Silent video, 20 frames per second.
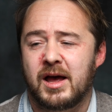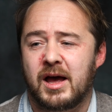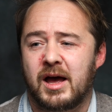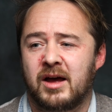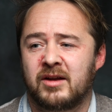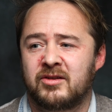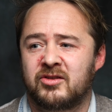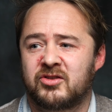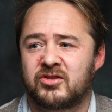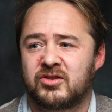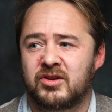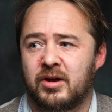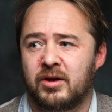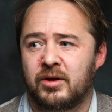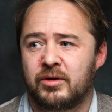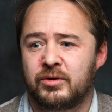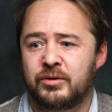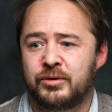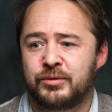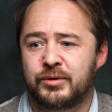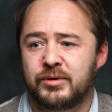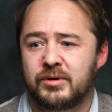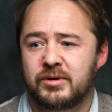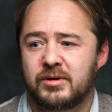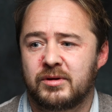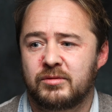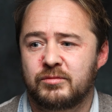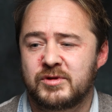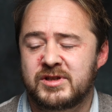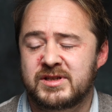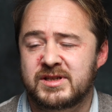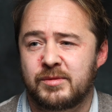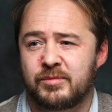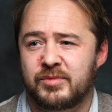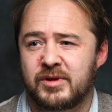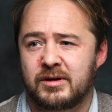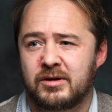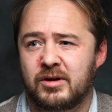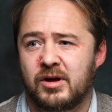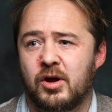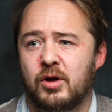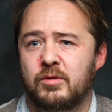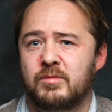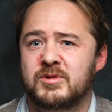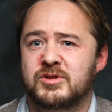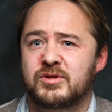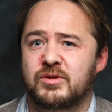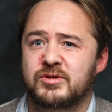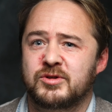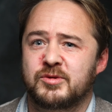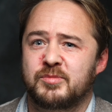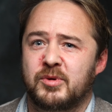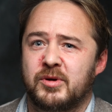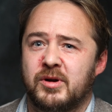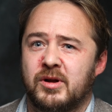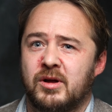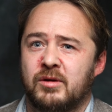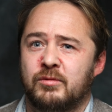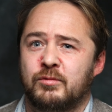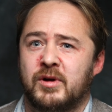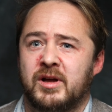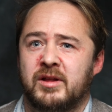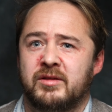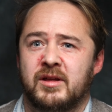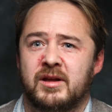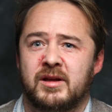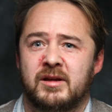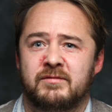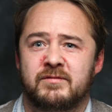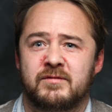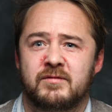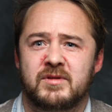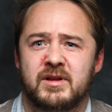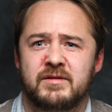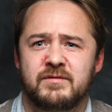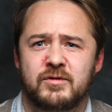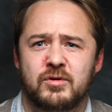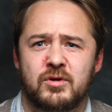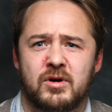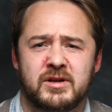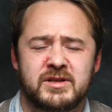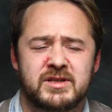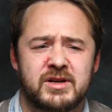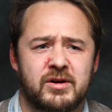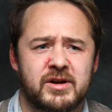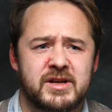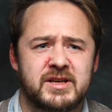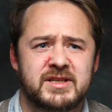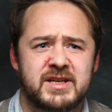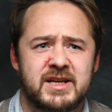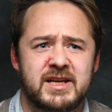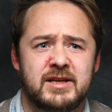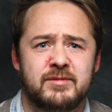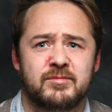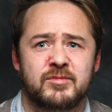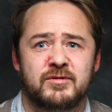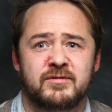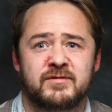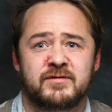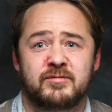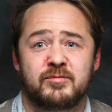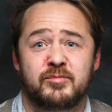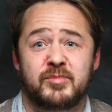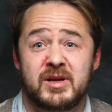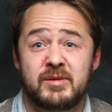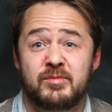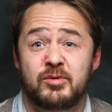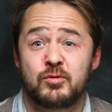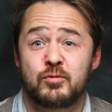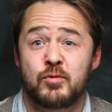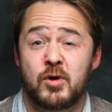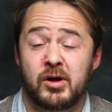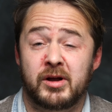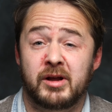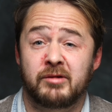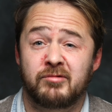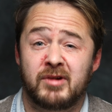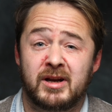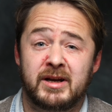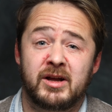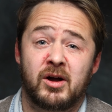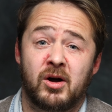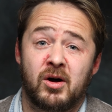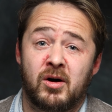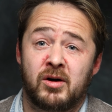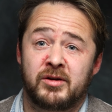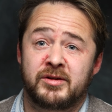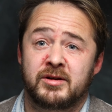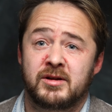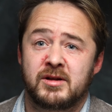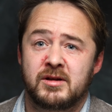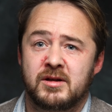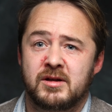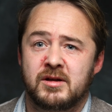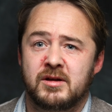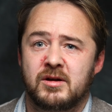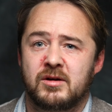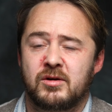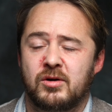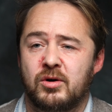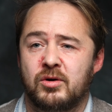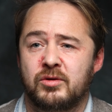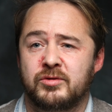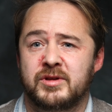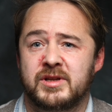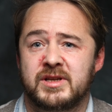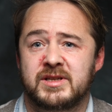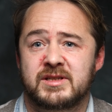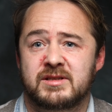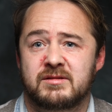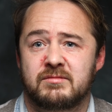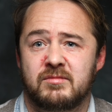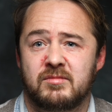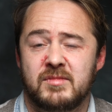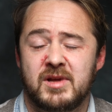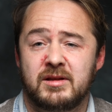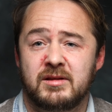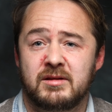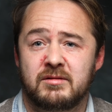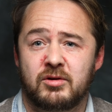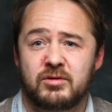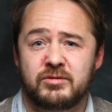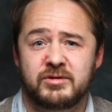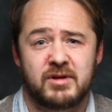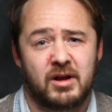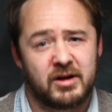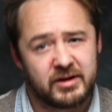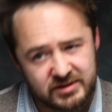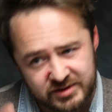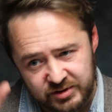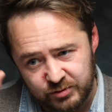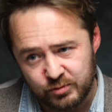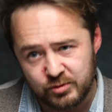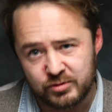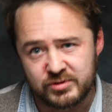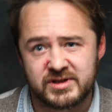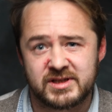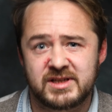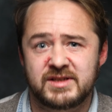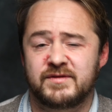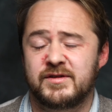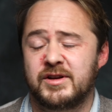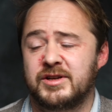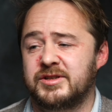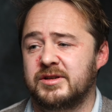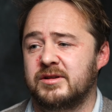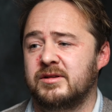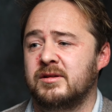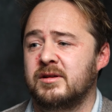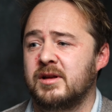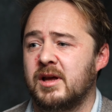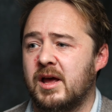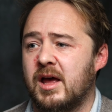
And so with something like Homeless Entrepreneur, where they've got a tight team of people working really hard on this, towards this vision,